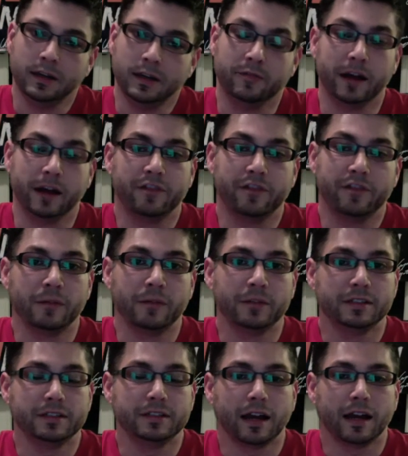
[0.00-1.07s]
my
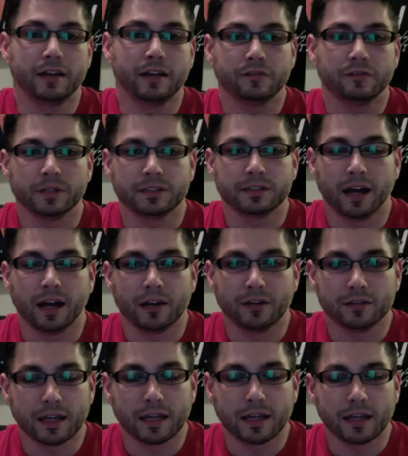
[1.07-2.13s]
family's dying for
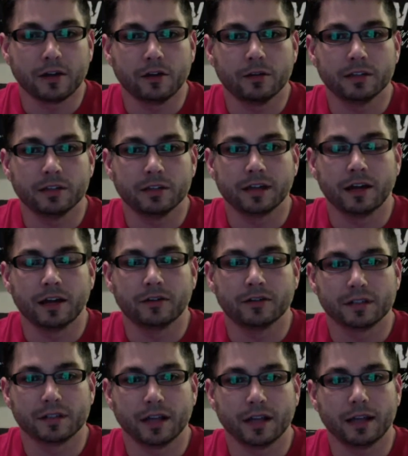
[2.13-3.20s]
McDonald's, I can go to McDonald's
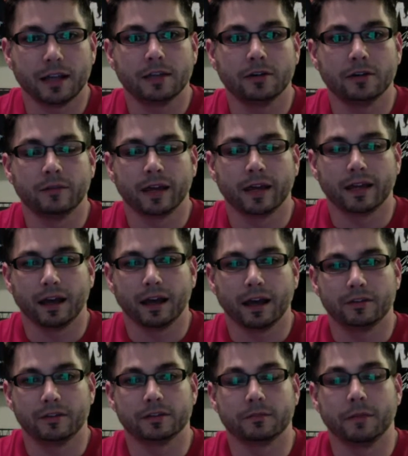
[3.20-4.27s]
and not kill my
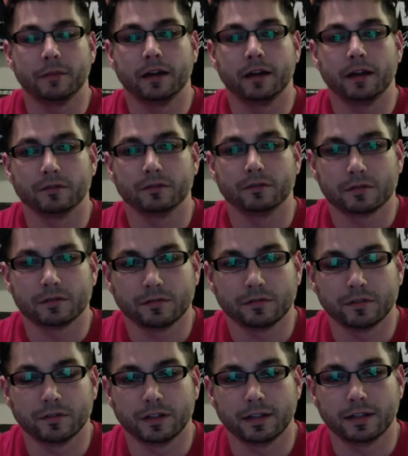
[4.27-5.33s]
calories and macros for
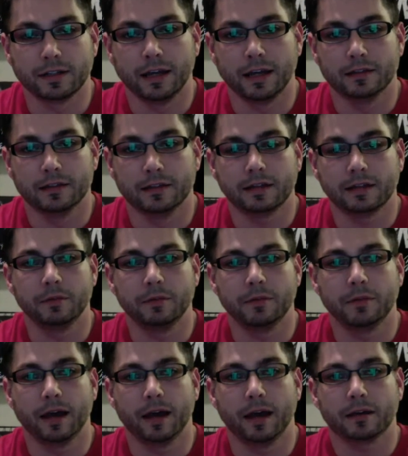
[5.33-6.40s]
the day and set me
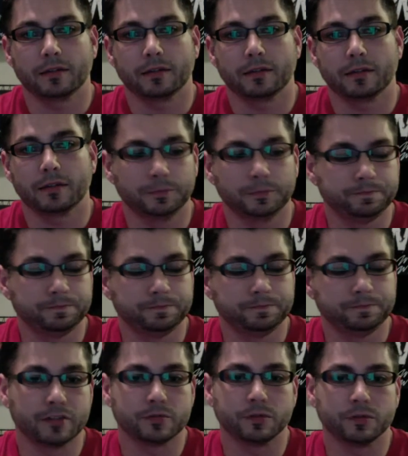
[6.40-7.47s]
back. So
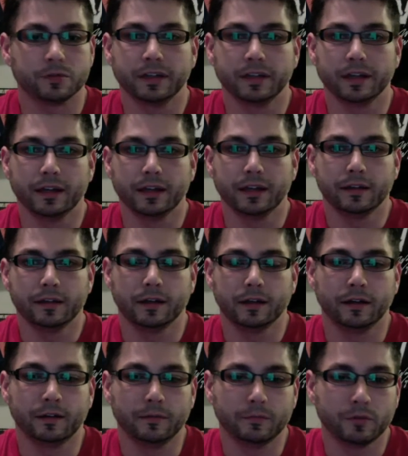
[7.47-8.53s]
That's really it.
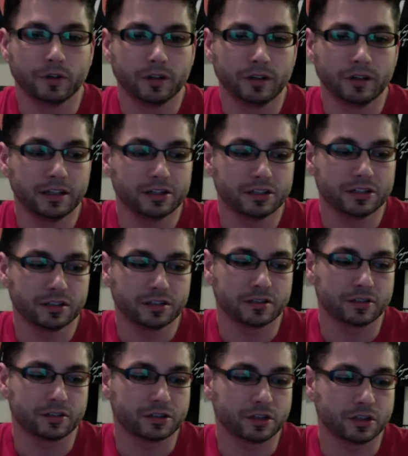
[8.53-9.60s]
Really, it's just to
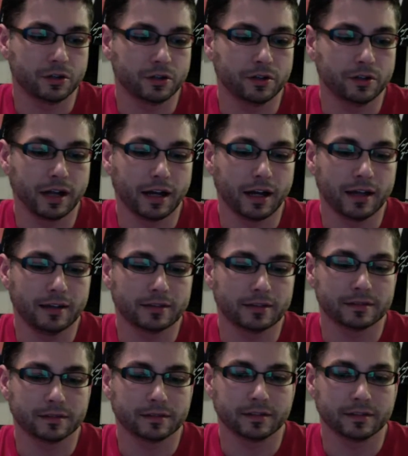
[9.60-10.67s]
show you
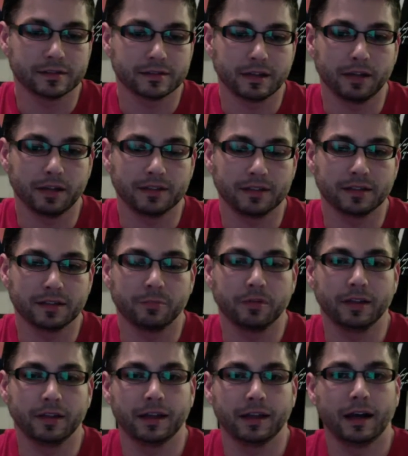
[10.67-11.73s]
guys a step-by-step
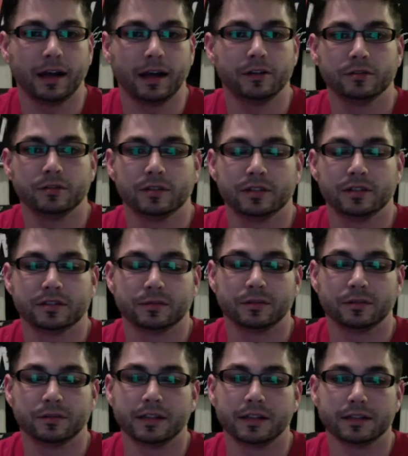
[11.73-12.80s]
plan how to do this, and
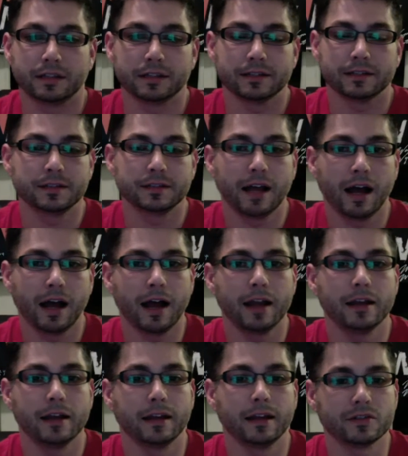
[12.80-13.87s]
realize that it's not
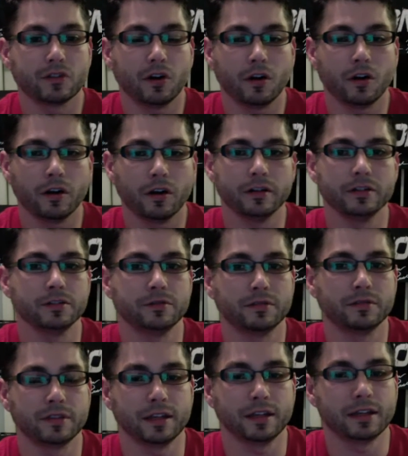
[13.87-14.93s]
as hard as you
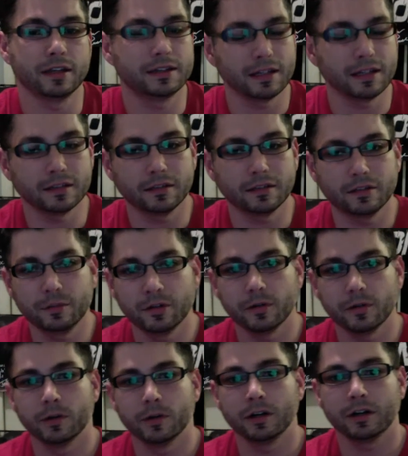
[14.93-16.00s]
think. It takes a little bit of
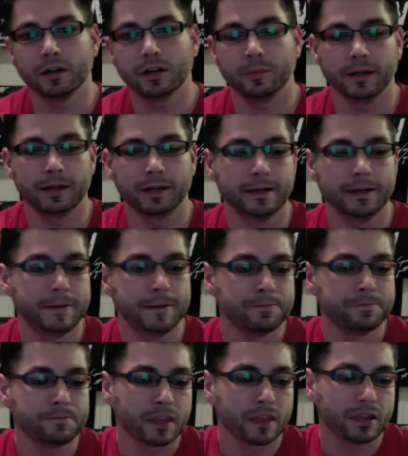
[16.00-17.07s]
work, but
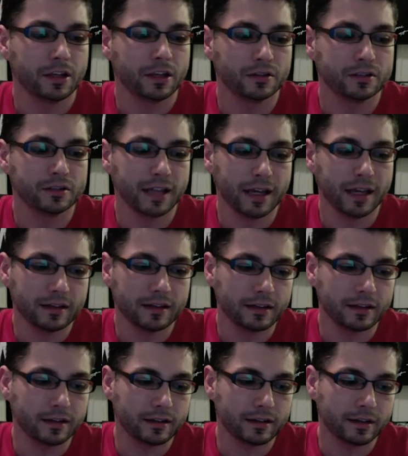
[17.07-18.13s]
today in
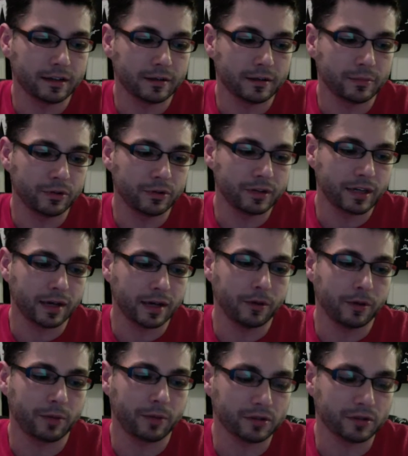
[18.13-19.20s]
the boot camp, I
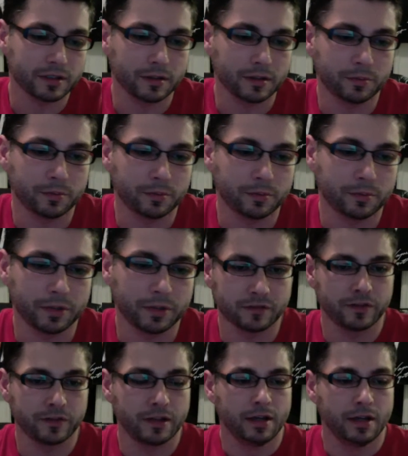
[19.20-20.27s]
posted a
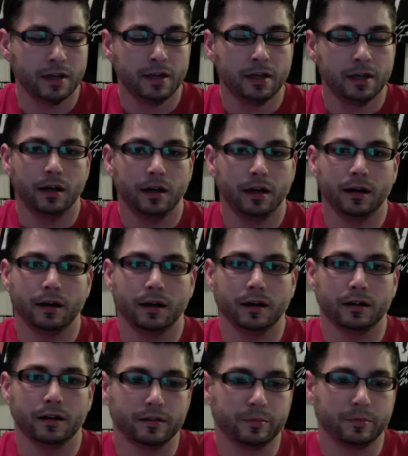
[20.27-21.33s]
picture of
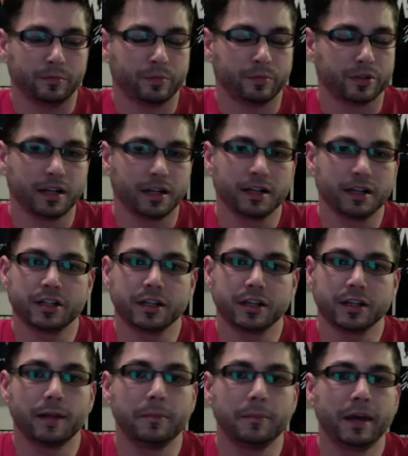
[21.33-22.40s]
the bruschetta
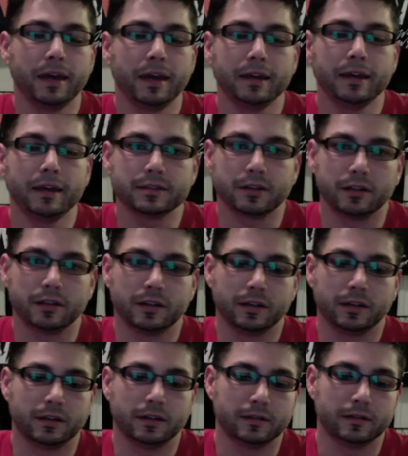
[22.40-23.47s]
chicken I made. That's on
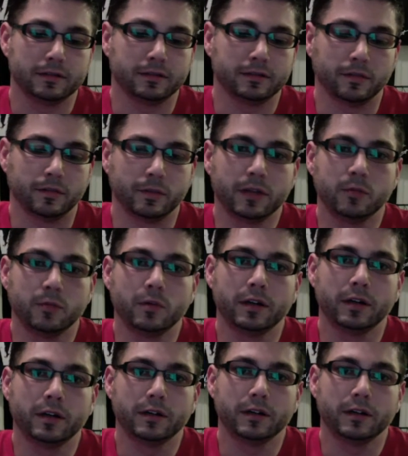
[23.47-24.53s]
the week
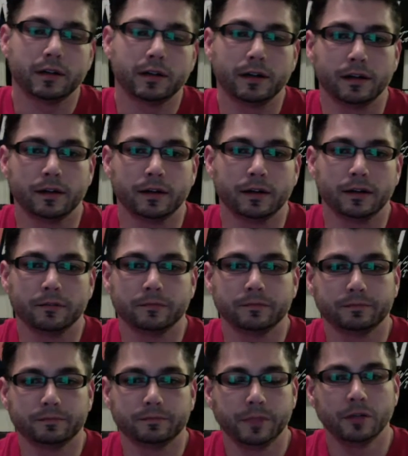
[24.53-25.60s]
1
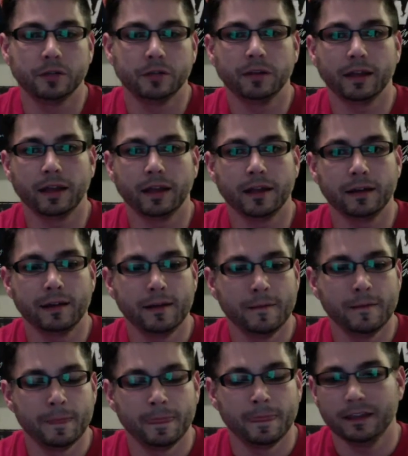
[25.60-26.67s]
meal plan.
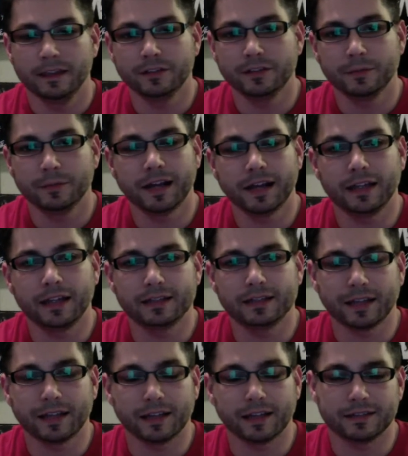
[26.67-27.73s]
It took me 90
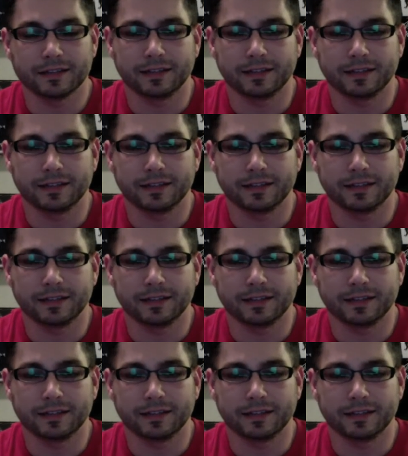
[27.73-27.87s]
seconds